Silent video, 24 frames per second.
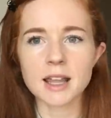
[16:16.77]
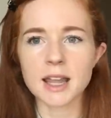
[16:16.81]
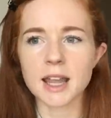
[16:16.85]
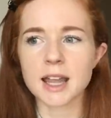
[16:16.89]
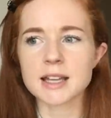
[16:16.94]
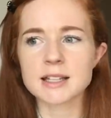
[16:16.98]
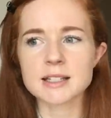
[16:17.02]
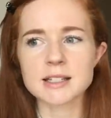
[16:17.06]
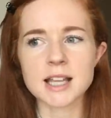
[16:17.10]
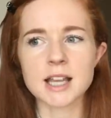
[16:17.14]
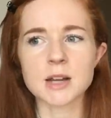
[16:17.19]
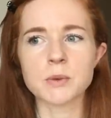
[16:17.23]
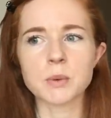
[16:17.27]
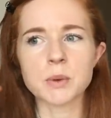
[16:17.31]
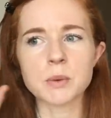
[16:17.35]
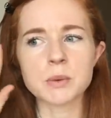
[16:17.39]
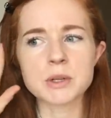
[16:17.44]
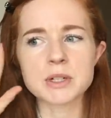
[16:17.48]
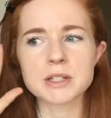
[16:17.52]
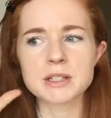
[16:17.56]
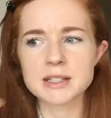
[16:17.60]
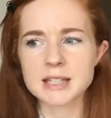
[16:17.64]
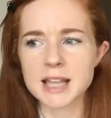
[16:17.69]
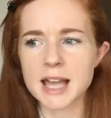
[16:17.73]
Like I said, we
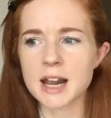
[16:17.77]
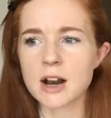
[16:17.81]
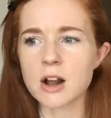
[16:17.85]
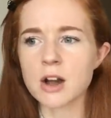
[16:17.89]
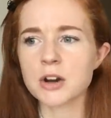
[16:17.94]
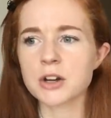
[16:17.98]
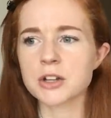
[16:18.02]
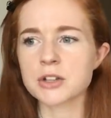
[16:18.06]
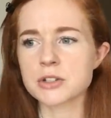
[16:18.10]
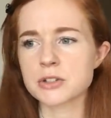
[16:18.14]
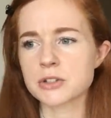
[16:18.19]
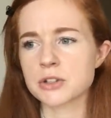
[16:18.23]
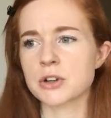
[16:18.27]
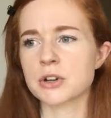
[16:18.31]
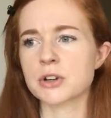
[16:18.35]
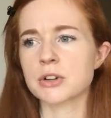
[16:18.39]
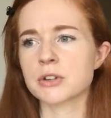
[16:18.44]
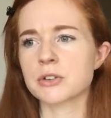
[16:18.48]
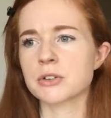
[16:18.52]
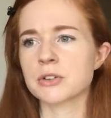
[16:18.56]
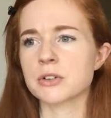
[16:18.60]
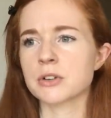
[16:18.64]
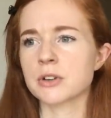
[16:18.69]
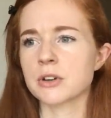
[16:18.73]
were set on a
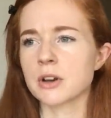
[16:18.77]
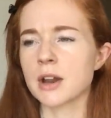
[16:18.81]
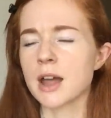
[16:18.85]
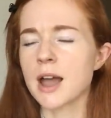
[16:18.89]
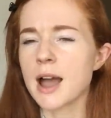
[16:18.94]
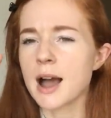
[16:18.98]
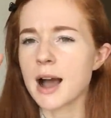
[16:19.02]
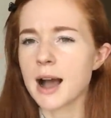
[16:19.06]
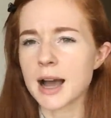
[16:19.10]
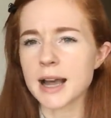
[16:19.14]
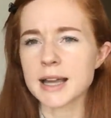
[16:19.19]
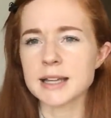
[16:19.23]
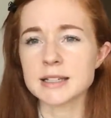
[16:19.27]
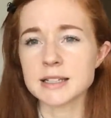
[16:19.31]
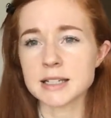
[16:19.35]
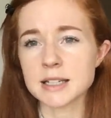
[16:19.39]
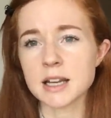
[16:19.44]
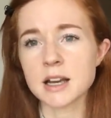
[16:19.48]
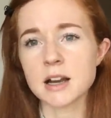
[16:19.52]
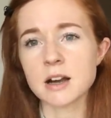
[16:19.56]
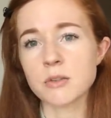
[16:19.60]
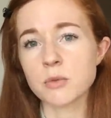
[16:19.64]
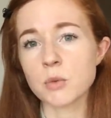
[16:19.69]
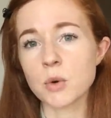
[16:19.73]
certain
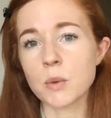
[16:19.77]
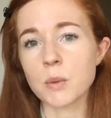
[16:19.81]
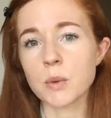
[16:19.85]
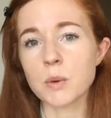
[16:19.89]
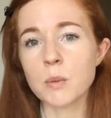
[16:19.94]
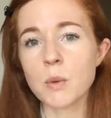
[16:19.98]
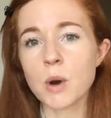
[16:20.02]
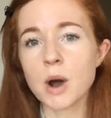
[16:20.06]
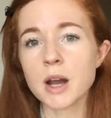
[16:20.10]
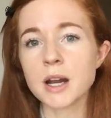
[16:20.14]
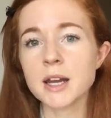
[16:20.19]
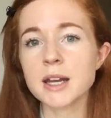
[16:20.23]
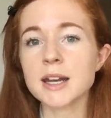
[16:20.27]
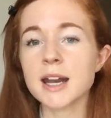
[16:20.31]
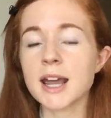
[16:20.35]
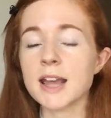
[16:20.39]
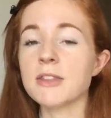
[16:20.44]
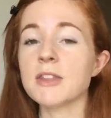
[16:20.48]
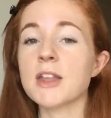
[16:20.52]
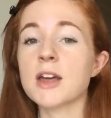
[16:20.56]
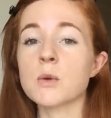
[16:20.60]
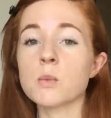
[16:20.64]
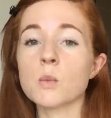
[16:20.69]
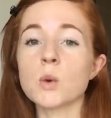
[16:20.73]
idea of what we wanted.
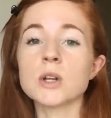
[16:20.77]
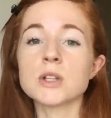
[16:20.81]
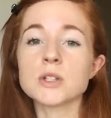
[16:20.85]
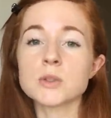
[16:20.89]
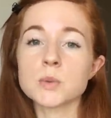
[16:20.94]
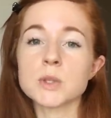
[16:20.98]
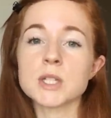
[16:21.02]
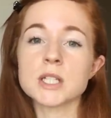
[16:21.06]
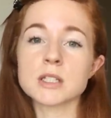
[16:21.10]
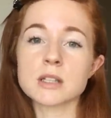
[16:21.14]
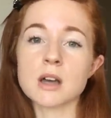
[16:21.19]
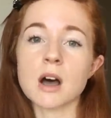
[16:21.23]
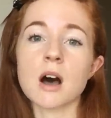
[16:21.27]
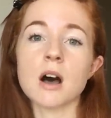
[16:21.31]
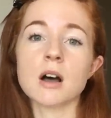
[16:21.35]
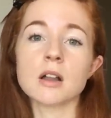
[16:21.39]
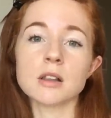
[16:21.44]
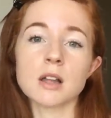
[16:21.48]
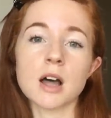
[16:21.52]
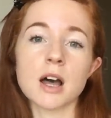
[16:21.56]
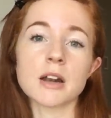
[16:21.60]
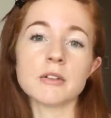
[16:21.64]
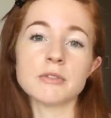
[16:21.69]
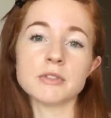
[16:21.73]
And then once we saw a
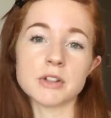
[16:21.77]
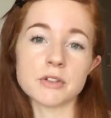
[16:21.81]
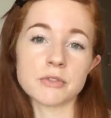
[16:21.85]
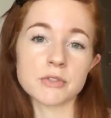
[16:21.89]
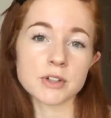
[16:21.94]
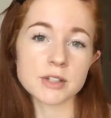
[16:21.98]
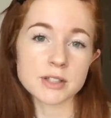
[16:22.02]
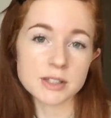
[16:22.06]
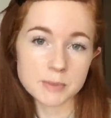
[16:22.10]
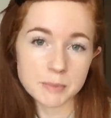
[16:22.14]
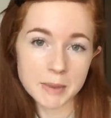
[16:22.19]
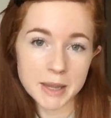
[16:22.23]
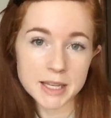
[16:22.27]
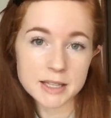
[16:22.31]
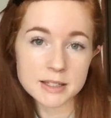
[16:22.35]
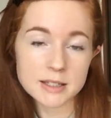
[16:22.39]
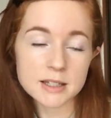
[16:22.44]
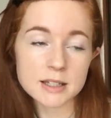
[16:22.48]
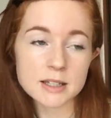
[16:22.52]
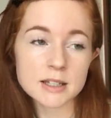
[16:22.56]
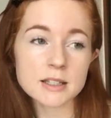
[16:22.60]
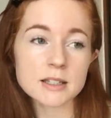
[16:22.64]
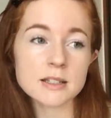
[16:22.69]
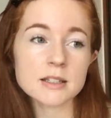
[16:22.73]
lot of different
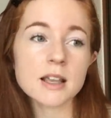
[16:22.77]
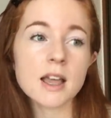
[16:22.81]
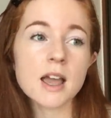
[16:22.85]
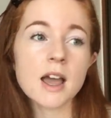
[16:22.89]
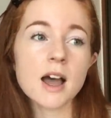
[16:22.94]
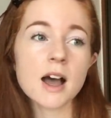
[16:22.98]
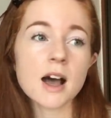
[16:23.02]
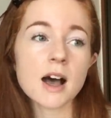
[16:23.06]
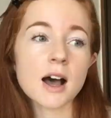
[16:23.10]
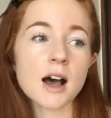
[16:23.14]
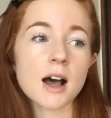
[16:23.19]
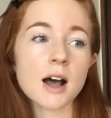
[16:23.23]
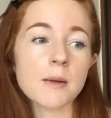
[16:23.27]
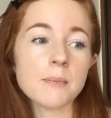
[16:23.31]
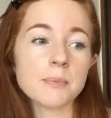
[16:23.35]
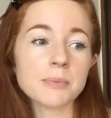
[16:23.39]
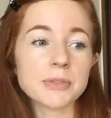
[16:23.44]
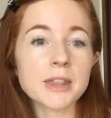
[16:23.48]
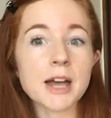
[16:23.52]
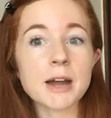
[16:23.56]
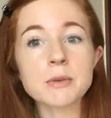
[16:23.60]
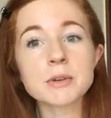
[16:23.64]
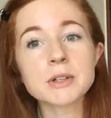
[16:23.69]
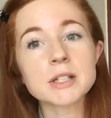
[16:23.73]
spaces,
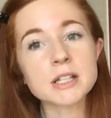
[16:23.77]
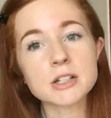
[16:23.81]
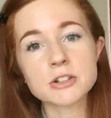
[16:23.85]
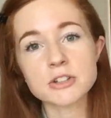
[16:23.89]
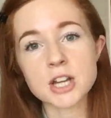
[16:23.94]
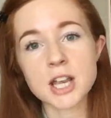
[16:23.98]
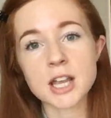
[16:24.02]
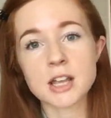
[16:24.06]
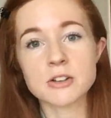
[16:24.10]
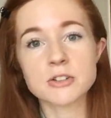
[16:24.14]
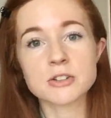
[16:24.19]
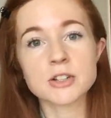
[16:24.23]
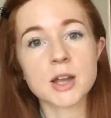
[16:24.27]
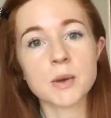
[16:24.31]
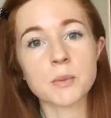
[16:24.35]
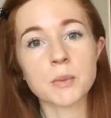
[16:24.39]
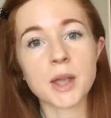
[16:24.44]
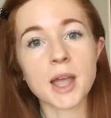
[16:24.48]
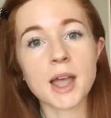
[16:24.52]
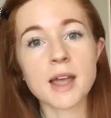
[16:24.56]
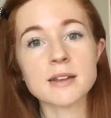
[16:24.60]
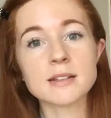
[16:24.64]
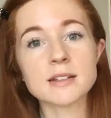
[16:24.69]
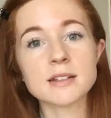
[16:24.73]
that really changed, and
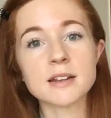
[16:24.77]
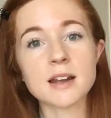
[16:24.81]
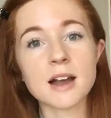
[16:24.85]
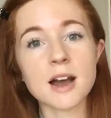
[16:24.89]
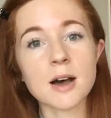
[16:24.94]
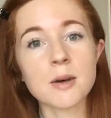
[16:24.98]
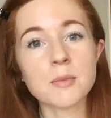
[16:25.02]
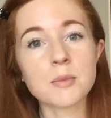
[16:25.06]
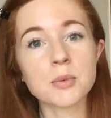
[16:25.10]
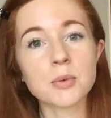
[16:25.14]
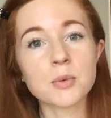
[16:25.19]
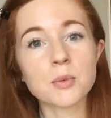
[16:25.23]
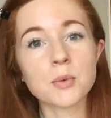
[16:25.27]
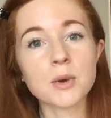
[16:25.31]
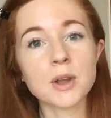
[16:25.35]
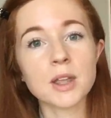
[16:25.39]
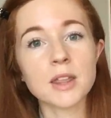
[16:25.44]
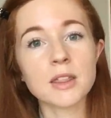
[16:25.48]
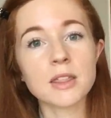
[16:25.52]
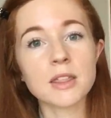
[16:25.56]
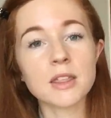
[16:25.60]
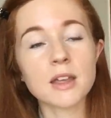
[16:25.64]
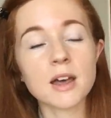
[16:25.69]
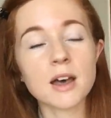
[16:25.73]
we ended up
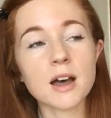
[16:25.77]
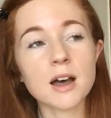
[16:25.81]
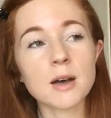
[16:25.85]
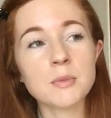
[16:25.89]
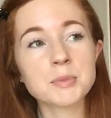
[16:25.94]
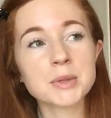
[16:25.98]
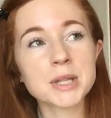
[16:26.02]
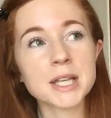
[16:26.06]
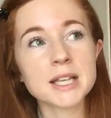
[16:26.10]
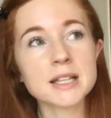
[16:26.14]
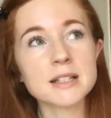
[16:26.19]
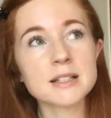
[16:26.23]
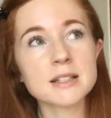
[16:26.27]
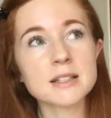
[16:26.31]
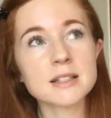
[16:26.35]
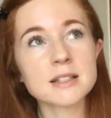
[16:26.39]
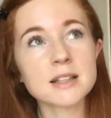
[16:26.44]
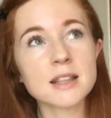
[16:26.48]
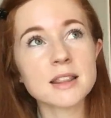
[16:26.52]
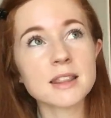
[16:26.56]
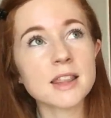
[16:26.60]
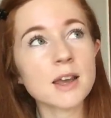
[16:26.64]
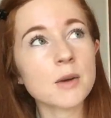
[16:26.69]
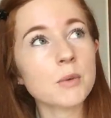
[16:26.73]
with a
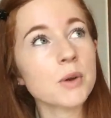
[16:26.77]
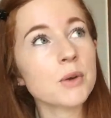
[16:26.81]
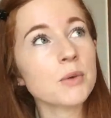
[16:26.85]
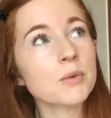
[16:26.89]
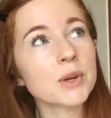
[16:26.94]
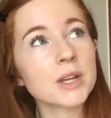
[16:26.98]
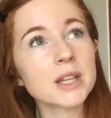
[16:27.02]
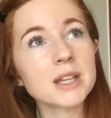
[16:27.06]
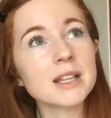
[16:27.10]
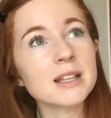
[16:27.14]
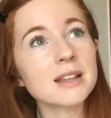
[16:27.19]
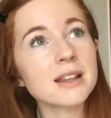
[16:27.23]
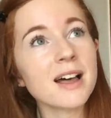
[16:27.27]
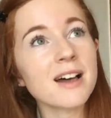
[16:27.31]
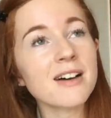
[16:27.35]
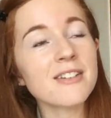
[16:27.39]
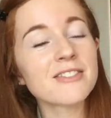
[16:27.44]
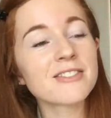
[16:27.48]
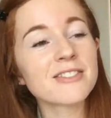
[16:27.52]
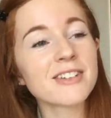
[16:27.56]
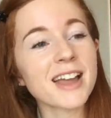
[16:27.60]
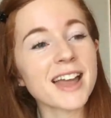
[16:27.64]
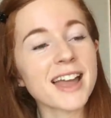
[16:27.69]
place that we really love.